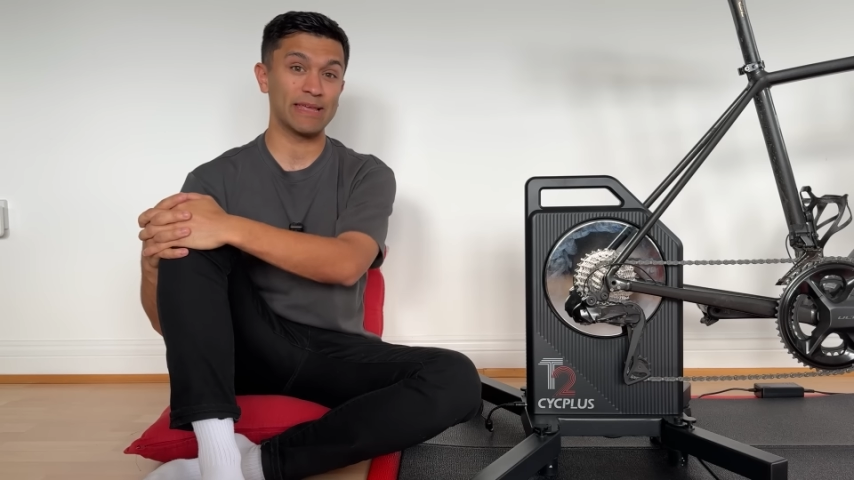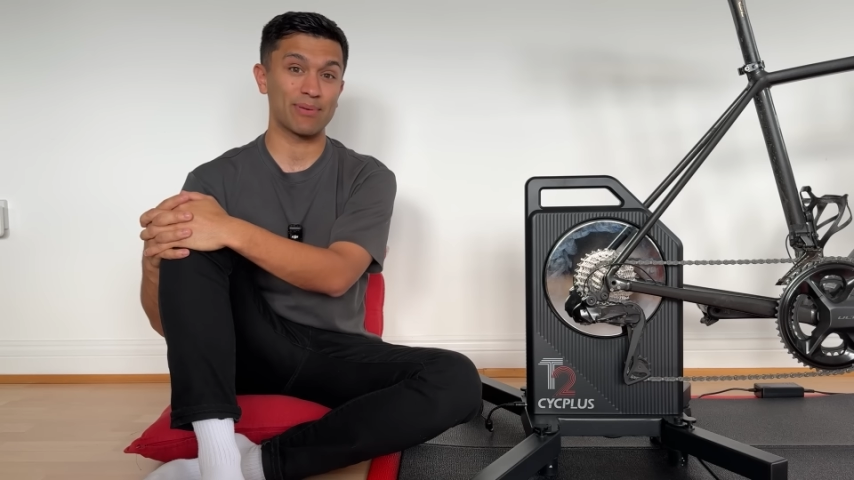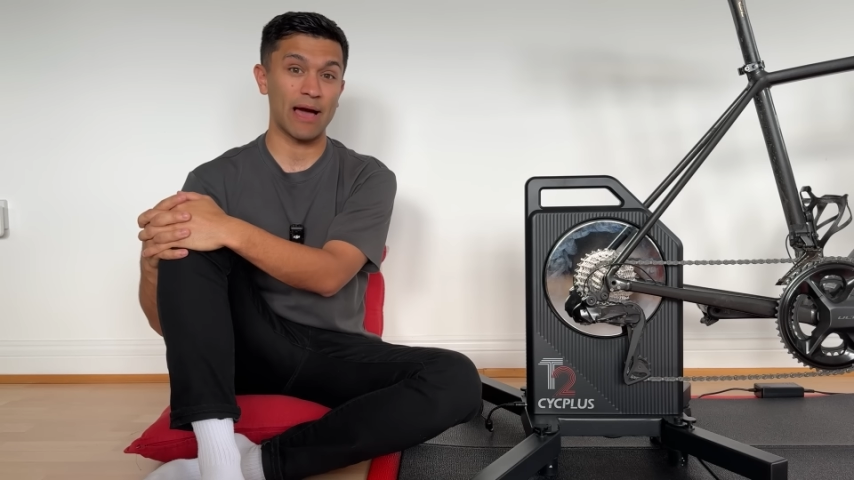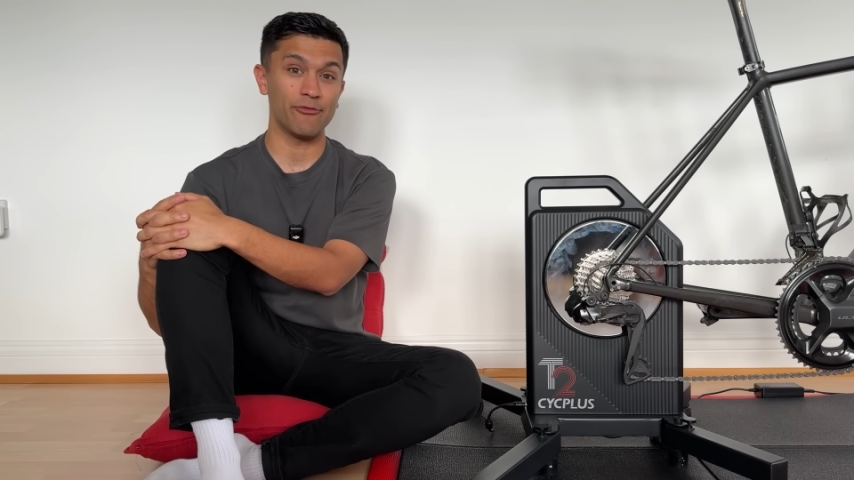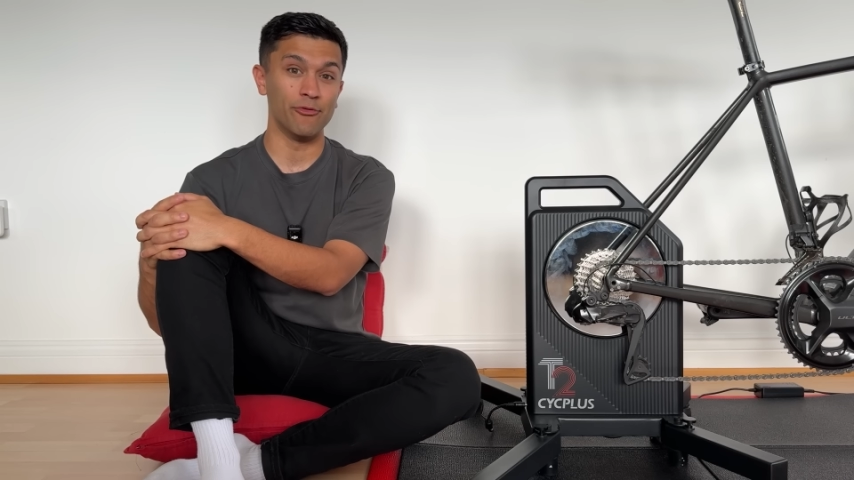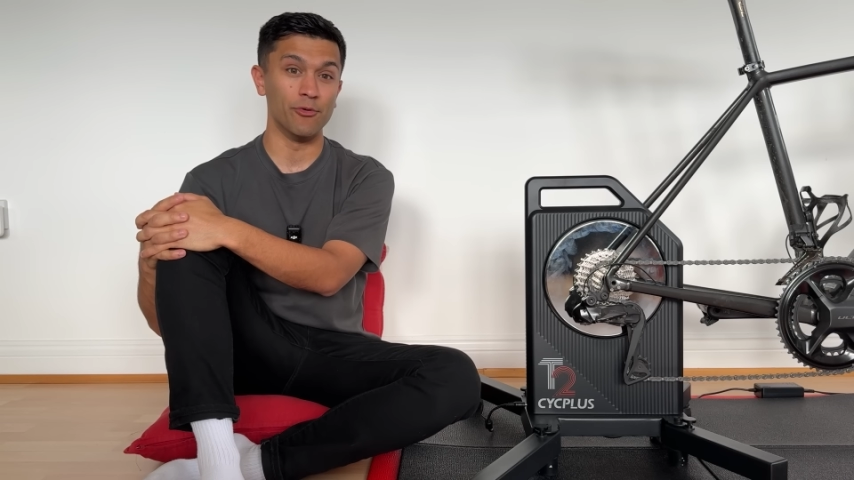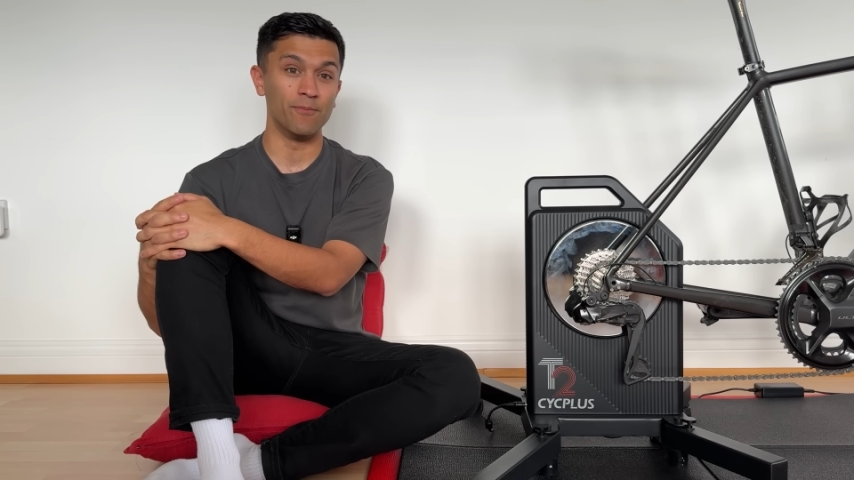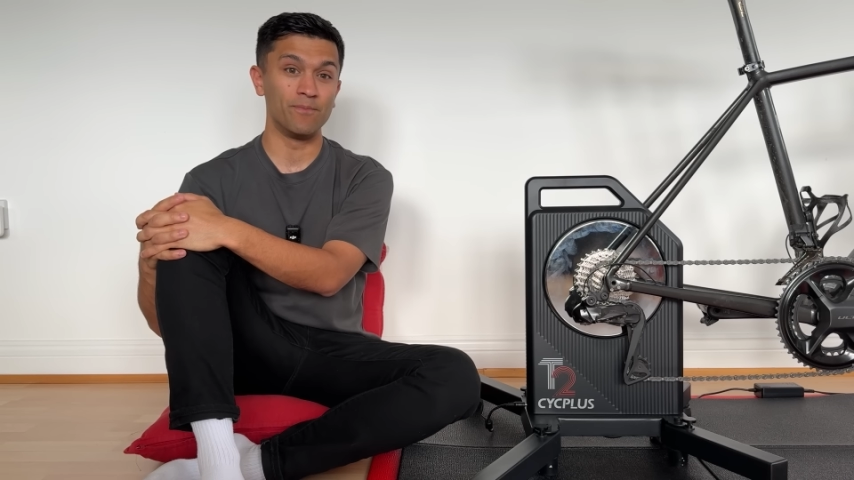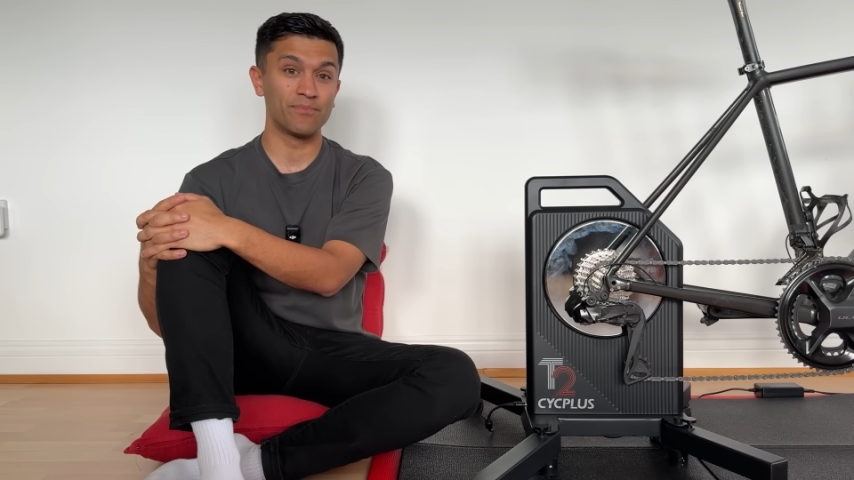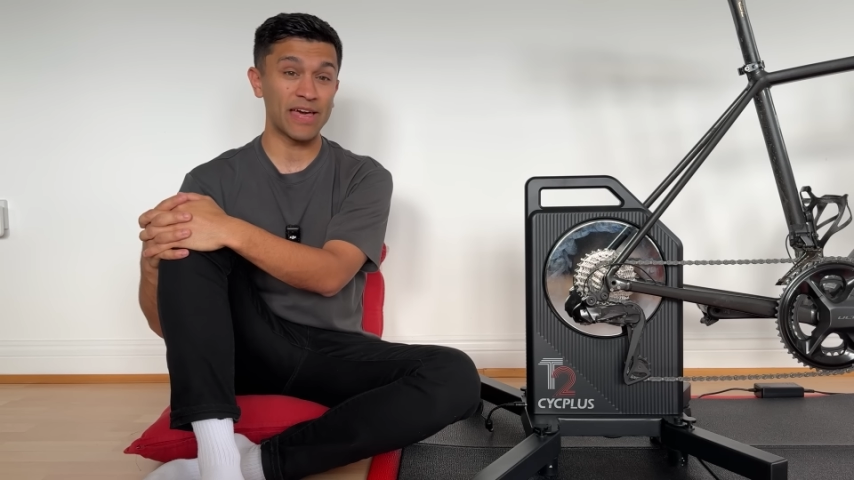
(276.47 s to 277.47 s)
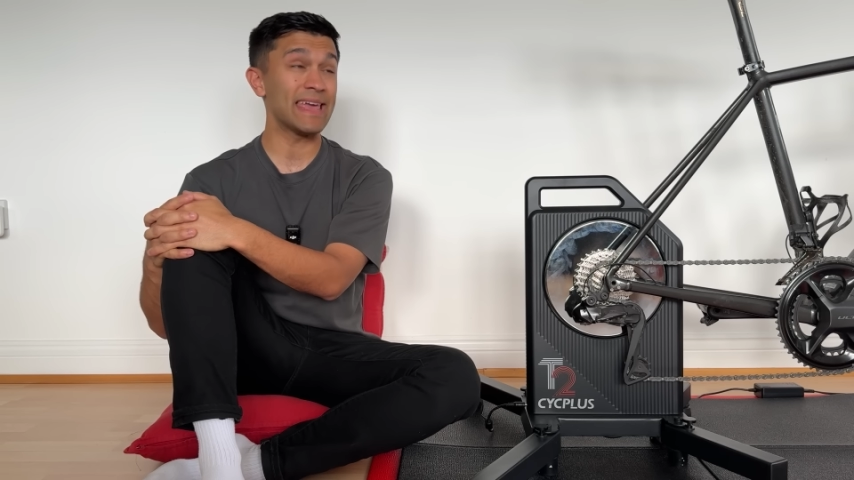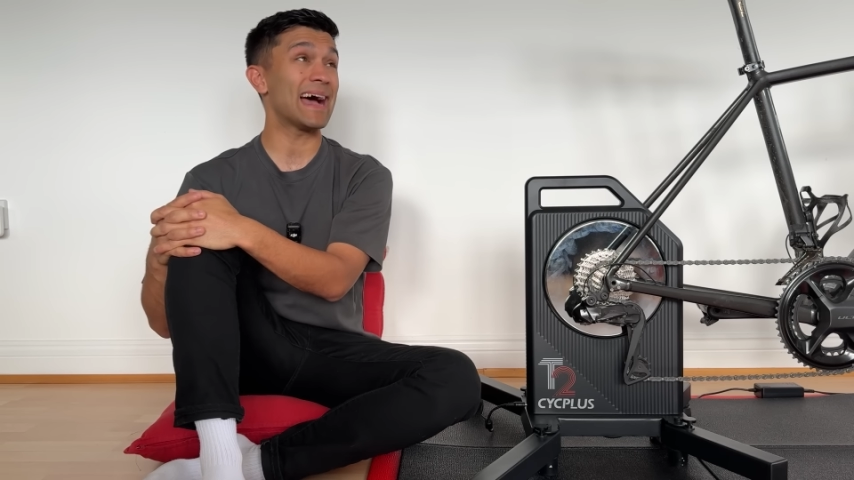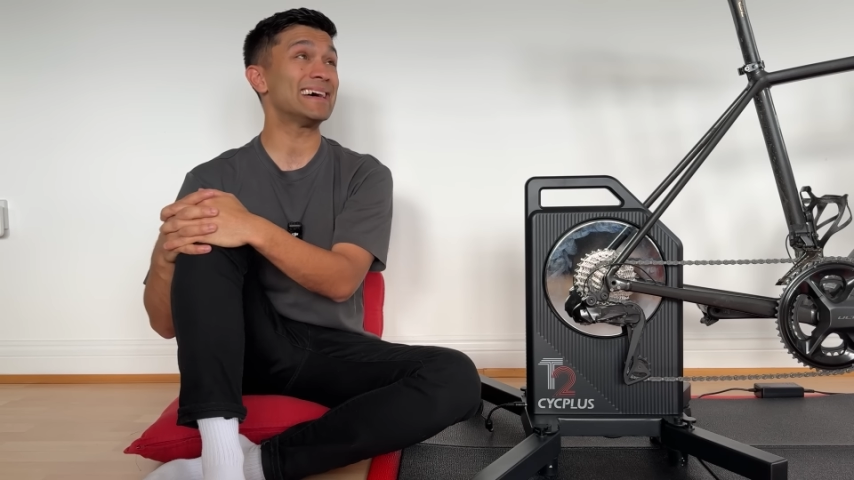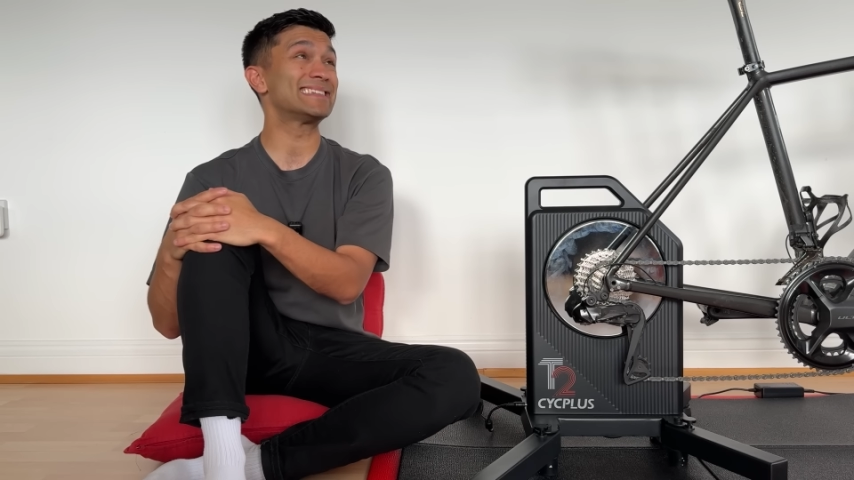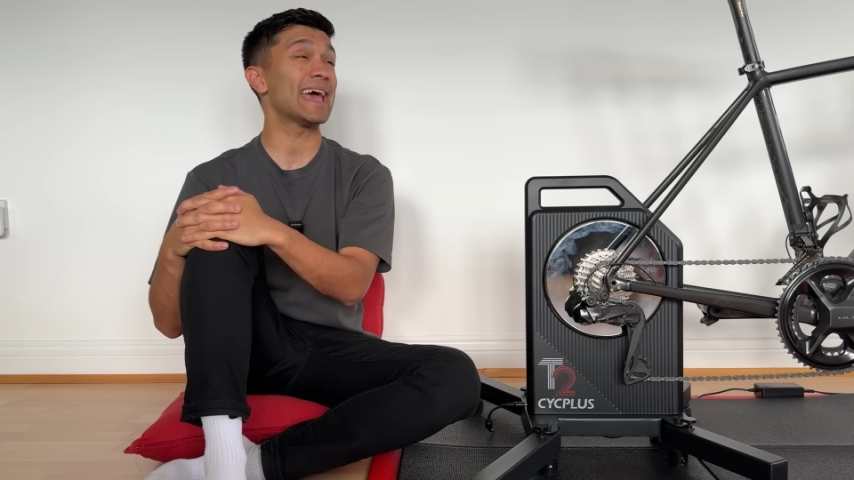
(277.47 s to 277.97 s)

platform. They add